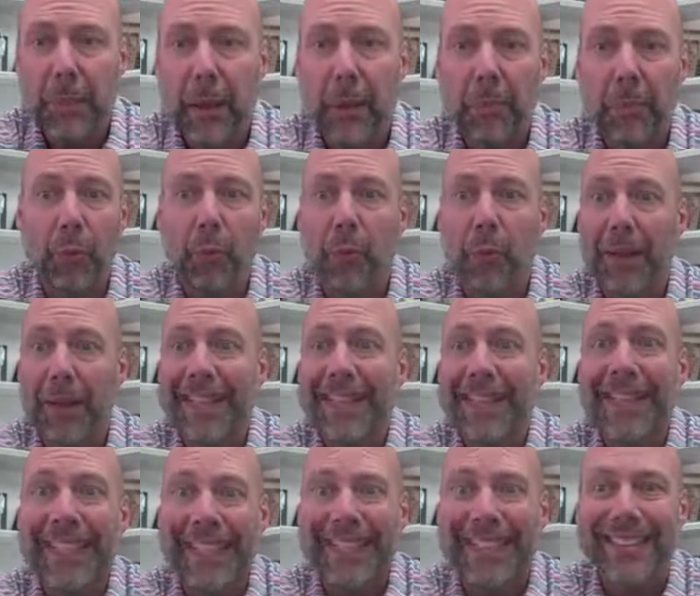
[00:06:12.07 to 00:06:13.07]
I'm up with one of my
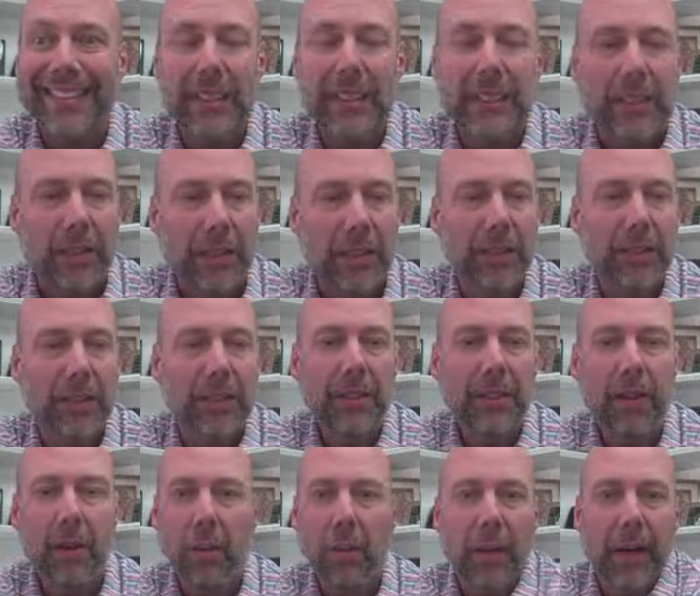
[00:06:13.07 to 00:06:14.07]
kids
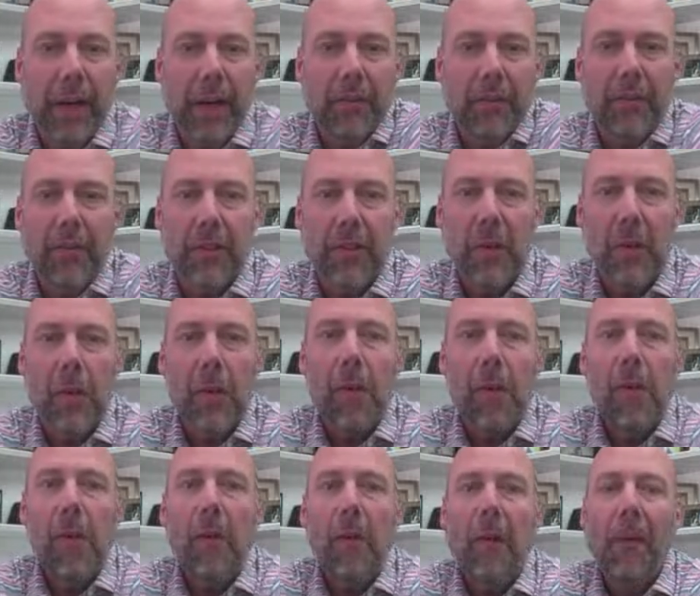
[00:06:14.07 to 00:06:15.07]
or whatever,
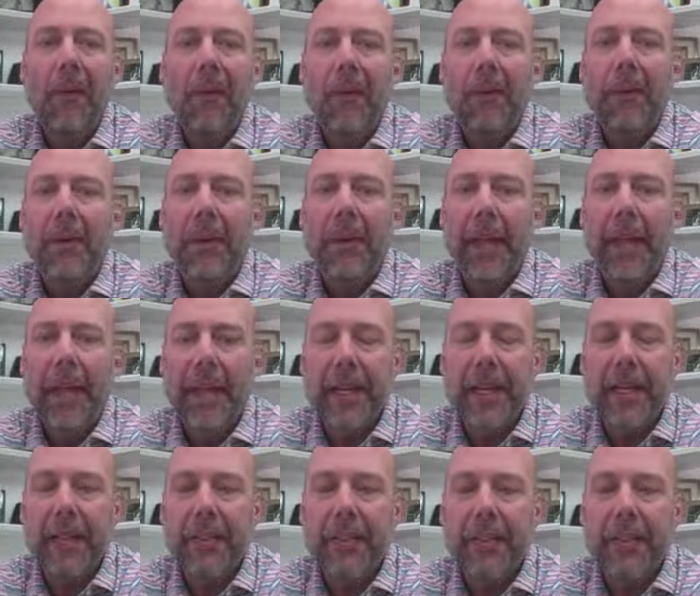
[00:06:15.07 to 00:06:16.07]

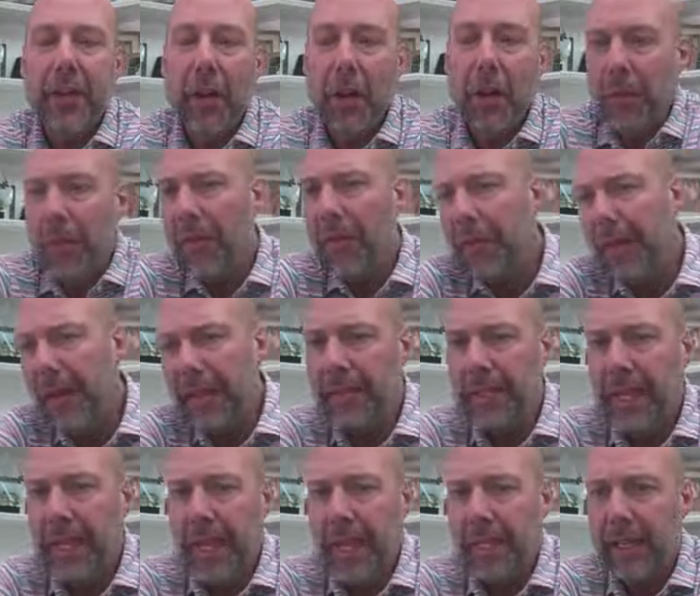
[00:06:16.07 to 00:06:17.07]
and know that the next
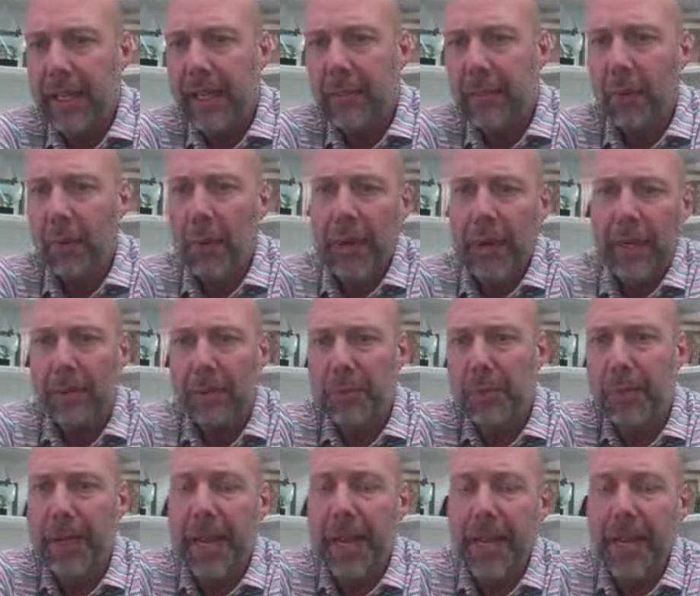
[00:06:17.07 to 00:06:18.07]
day I'm going to wake up
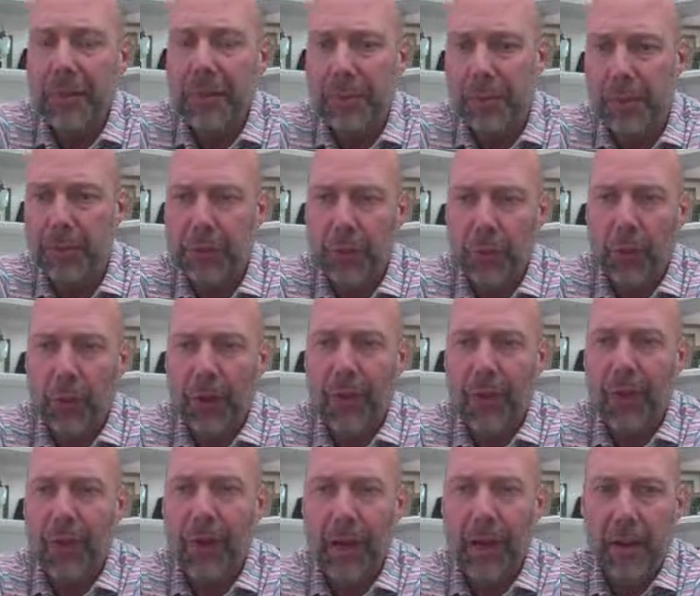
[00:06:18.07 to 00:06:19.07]
to an answer or shortly
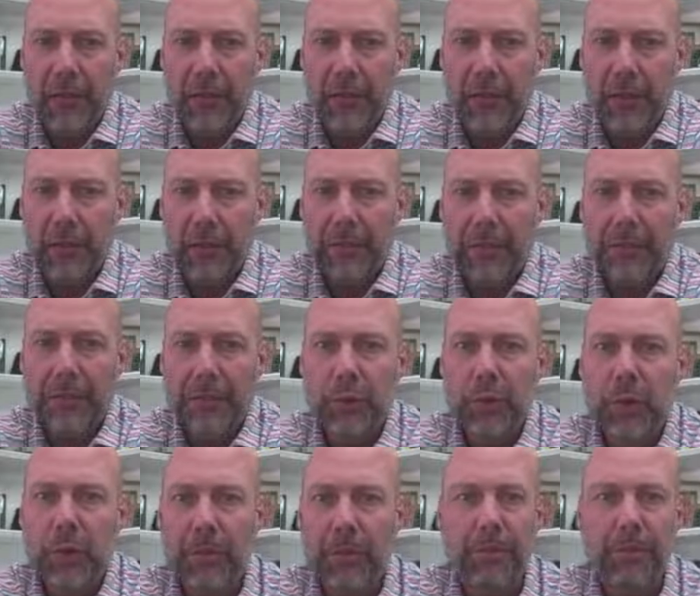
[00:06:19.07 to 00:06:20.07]
thereafter.
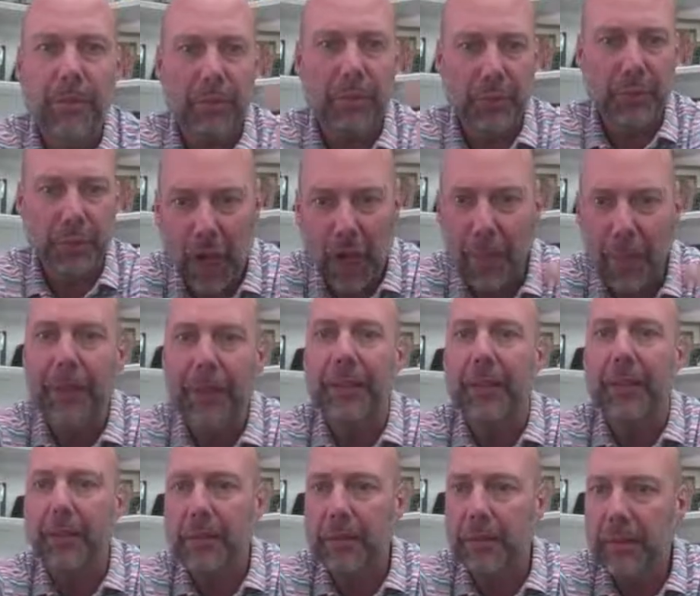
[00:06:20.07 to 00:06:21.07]
So I'm
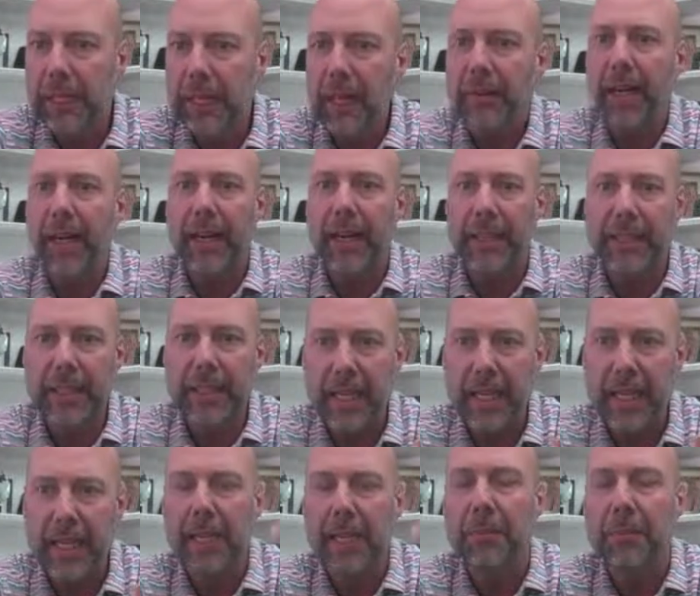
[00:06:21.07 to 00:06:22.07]
shopping, and I've got a
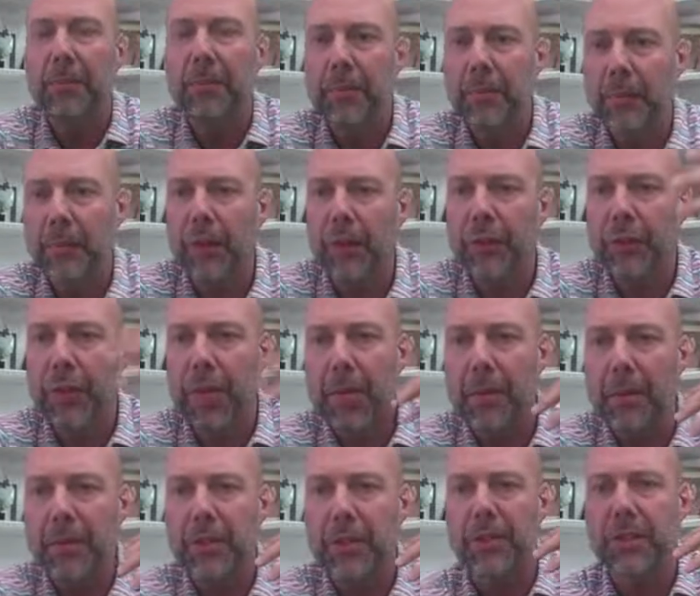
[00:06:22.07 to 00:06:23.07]
team of
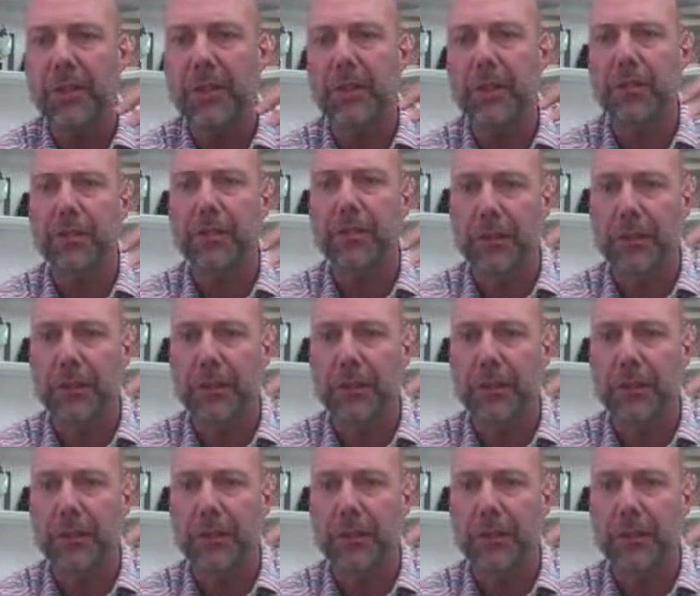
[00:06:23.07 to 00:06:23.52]
James's